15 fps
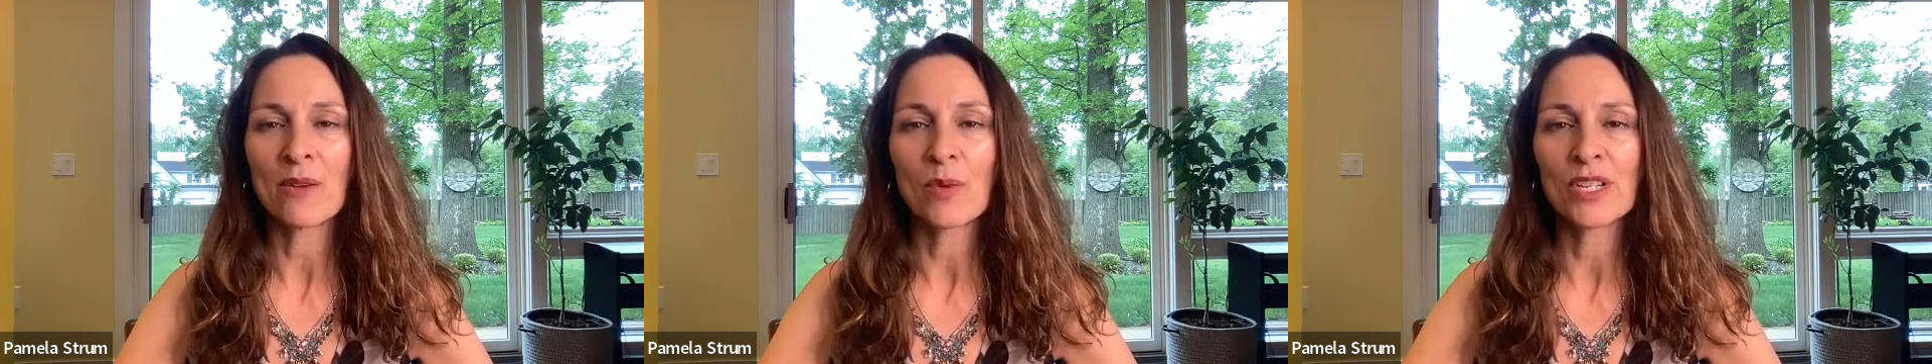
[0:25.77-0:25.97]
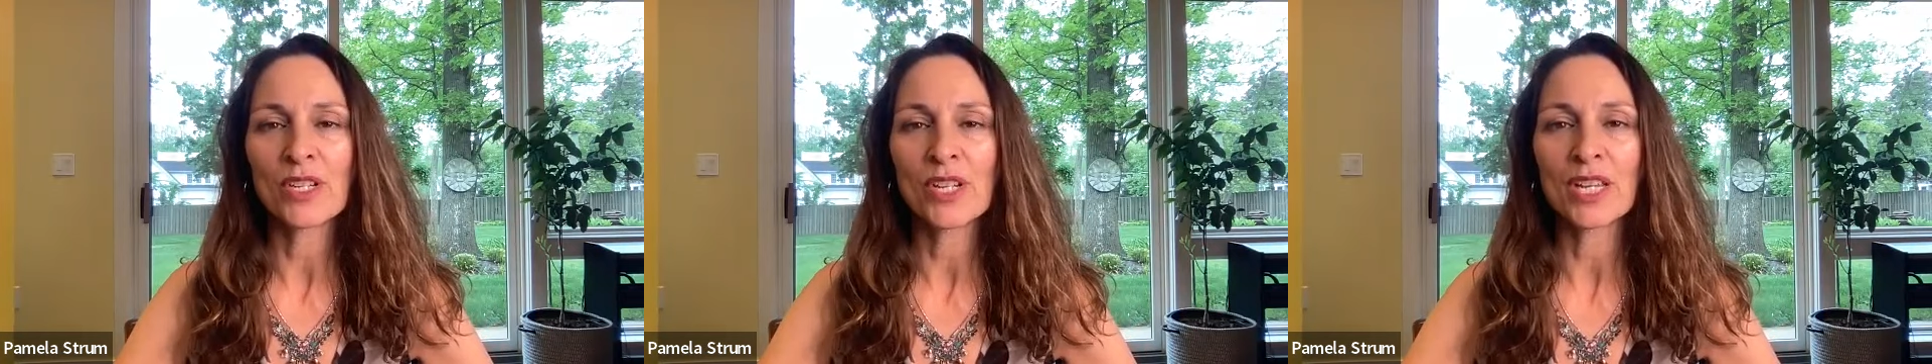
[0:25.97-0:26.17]

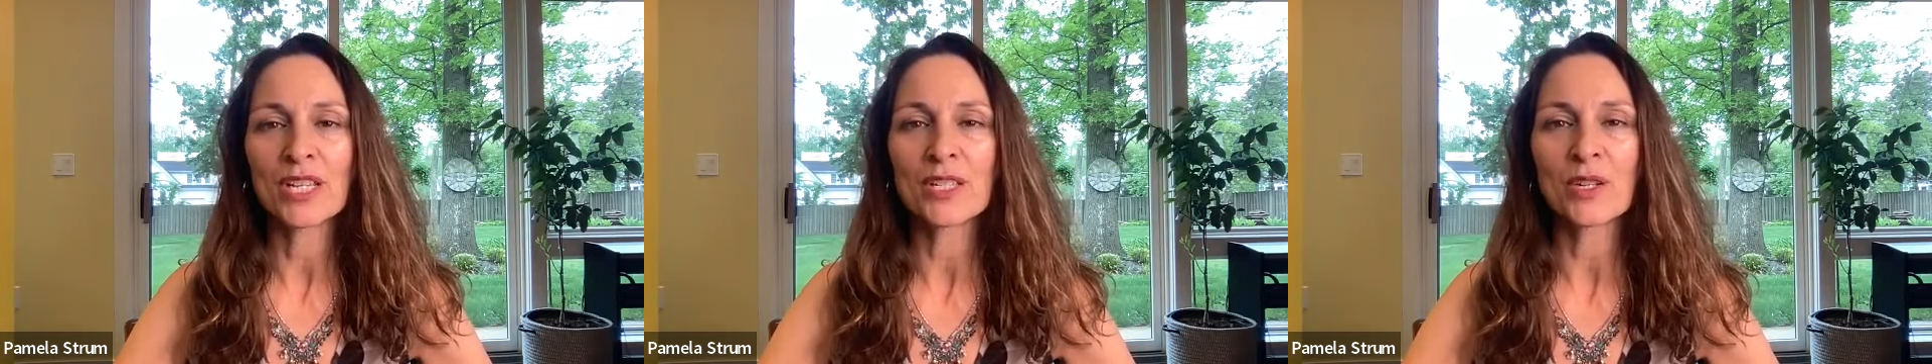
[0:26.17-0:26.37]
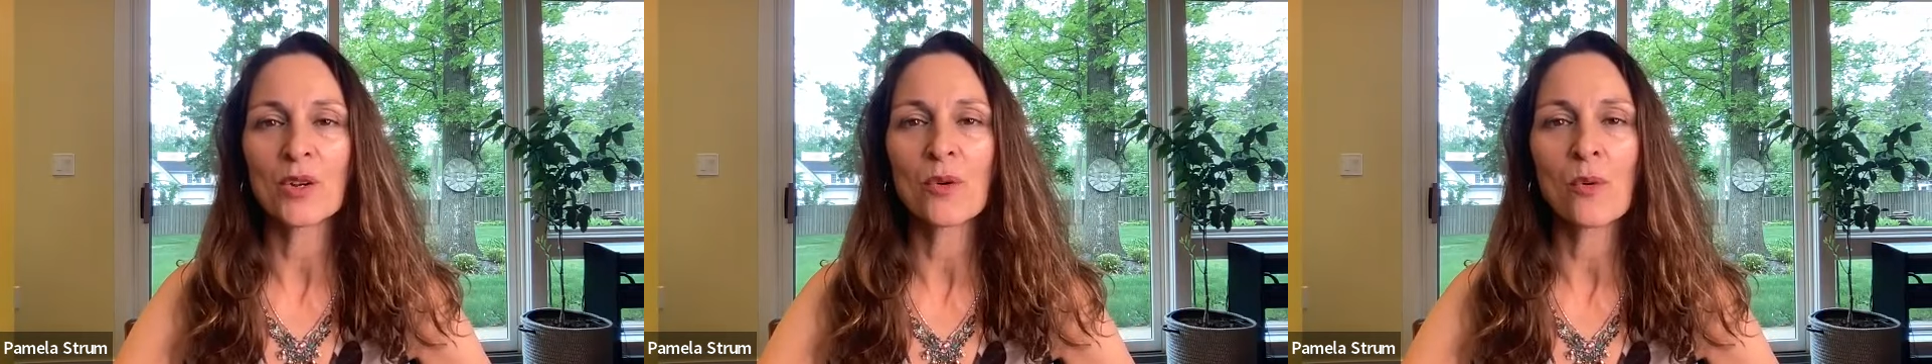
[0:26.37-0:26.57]
which
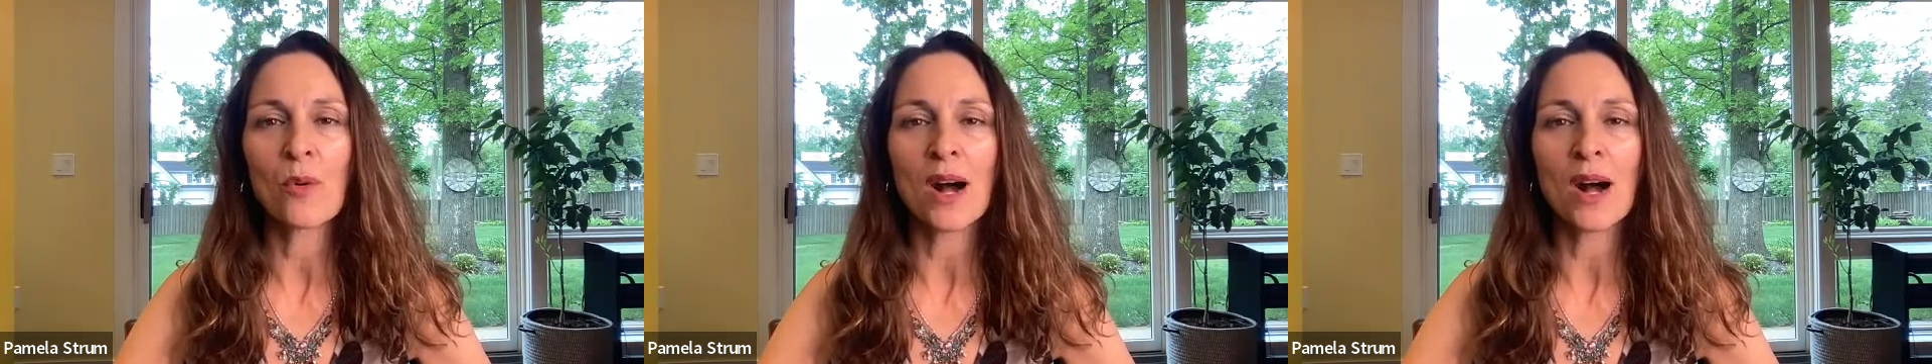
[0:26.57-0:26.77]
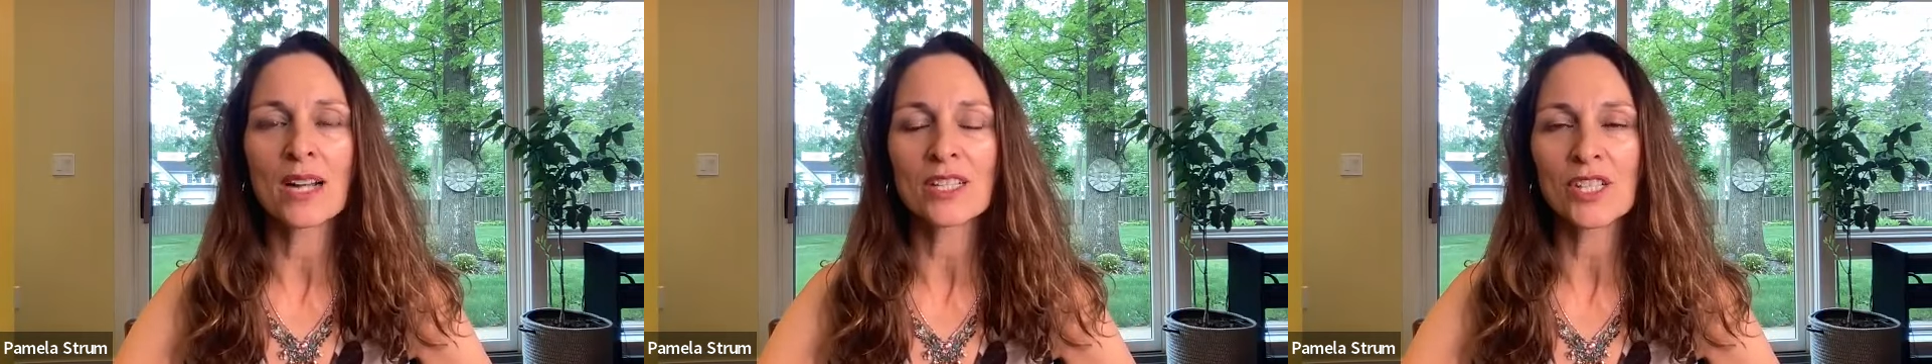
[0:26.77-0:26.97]
is
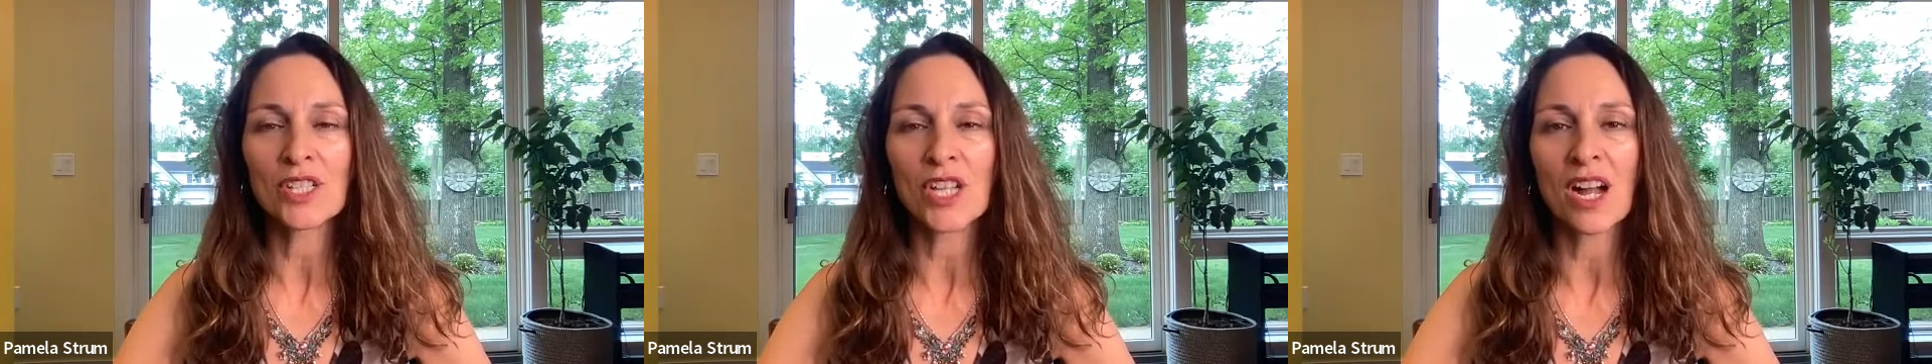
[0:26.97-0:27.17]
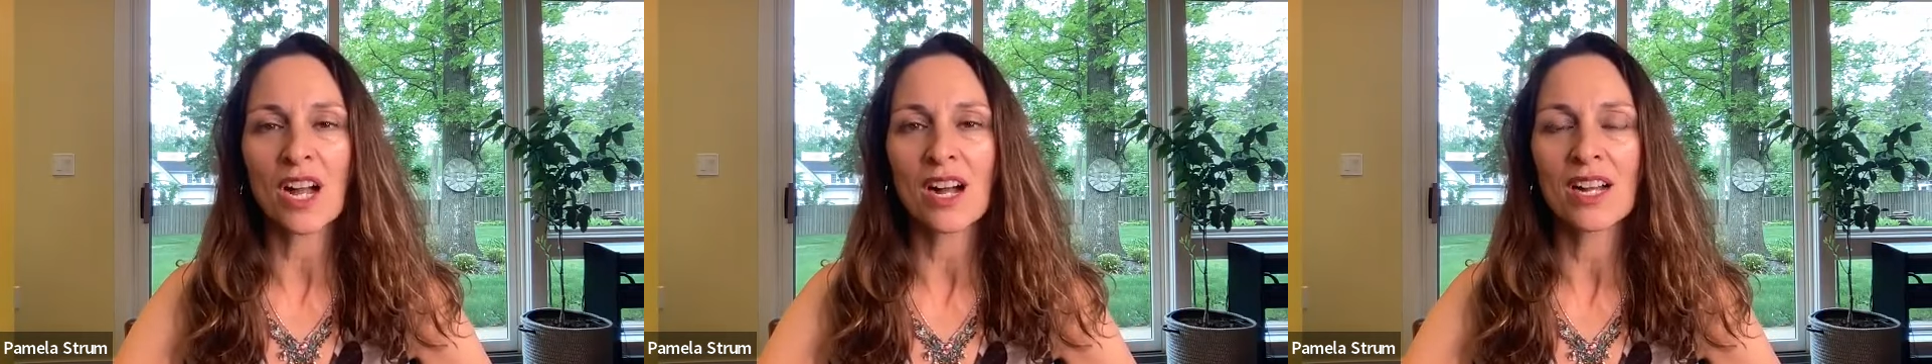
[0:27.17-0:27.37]
Gua
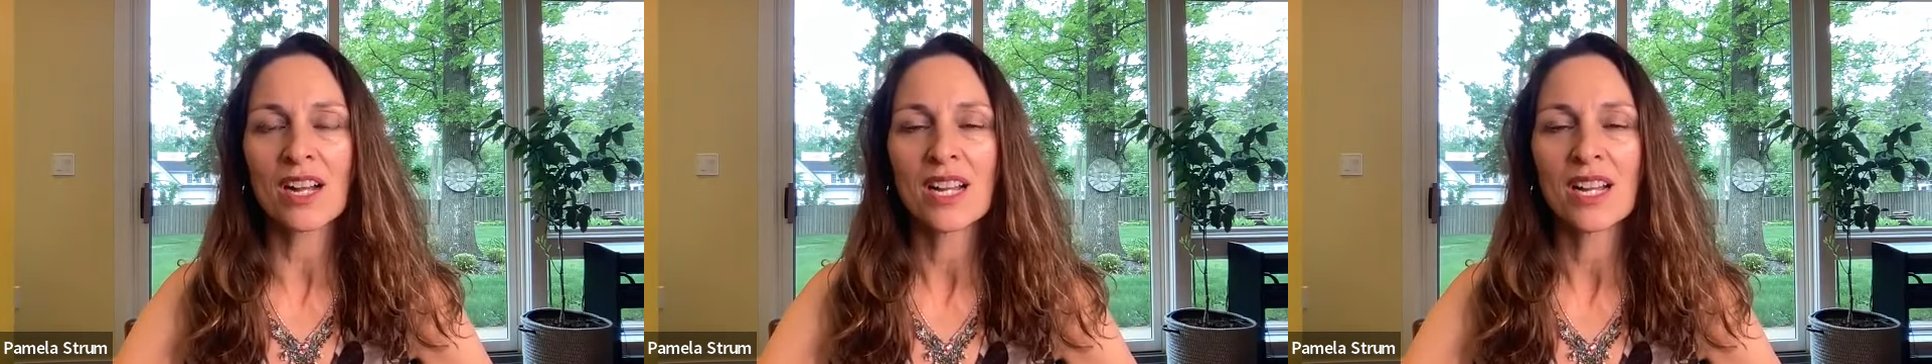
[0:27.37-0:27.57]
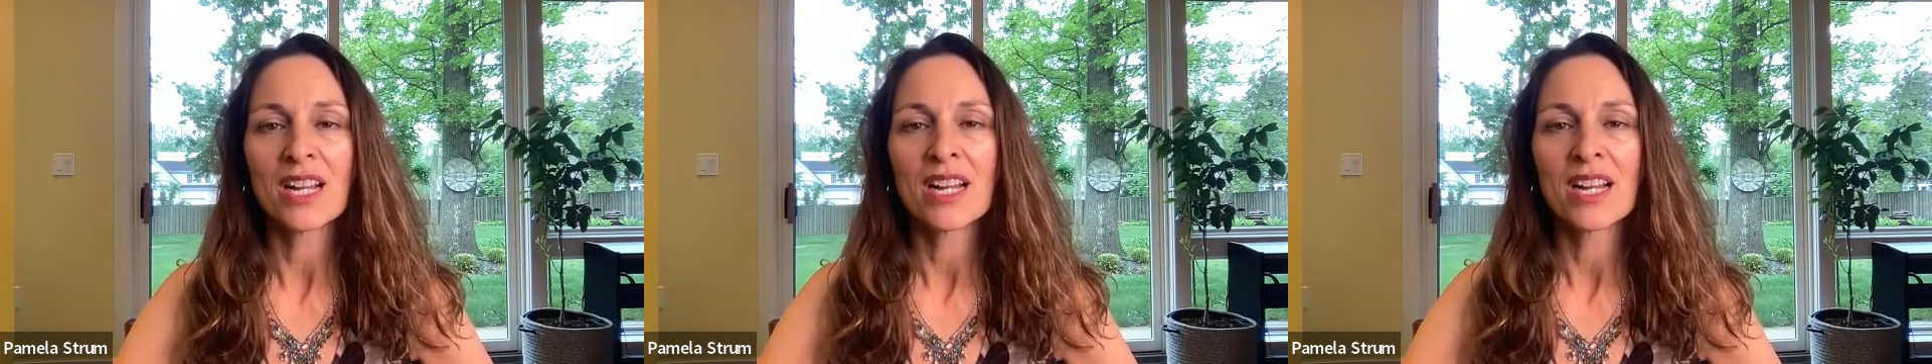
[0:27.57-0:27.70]
Sha,